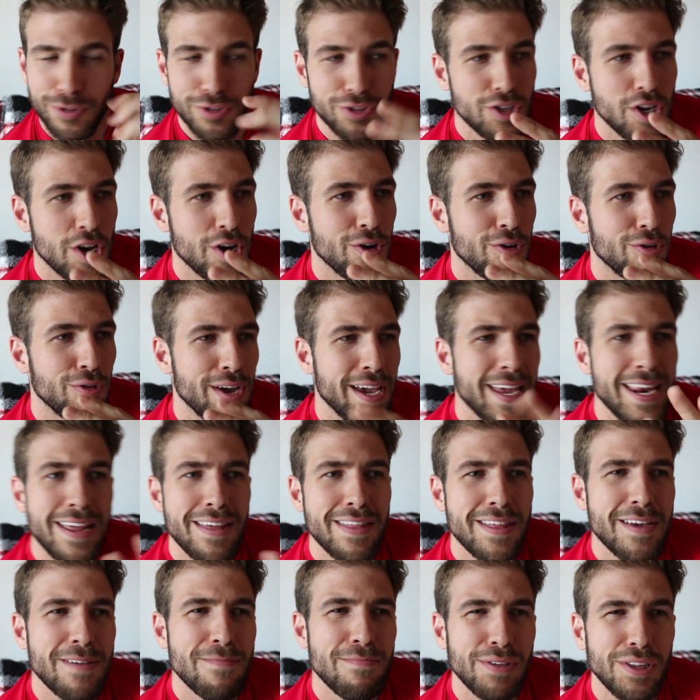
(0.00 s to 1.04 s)
So
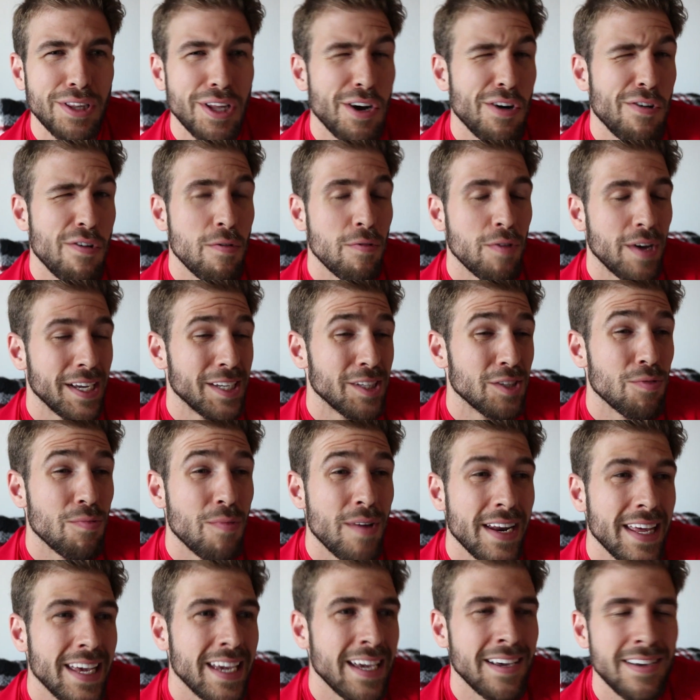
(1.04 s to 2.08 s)
anything below like
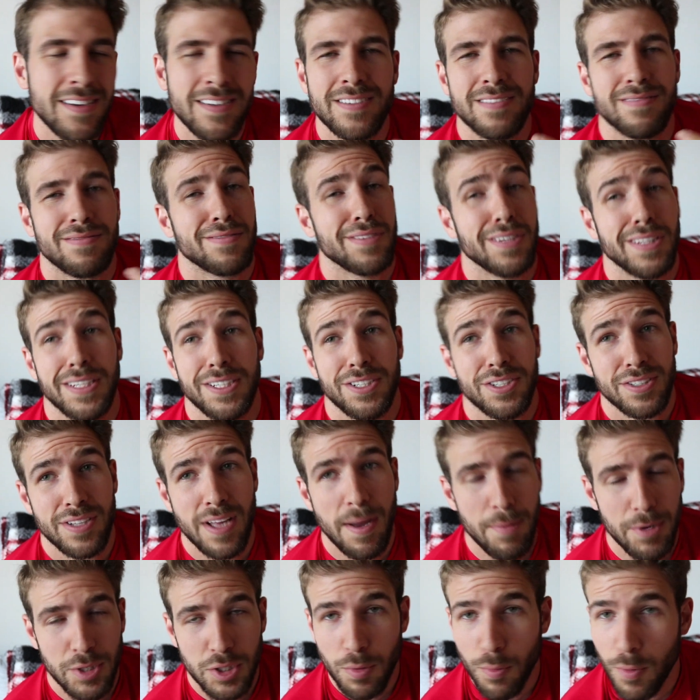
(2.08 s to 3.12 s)
20 is really just
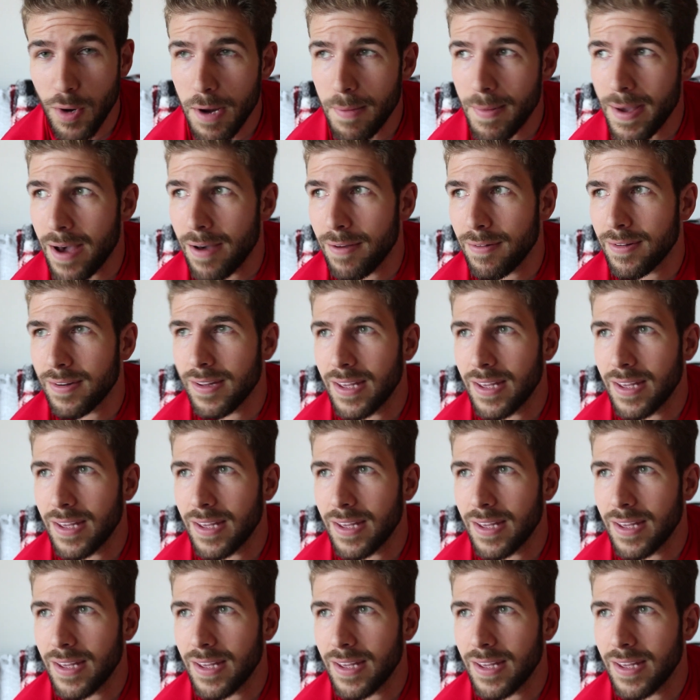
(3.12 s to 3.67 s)
not much to worry about.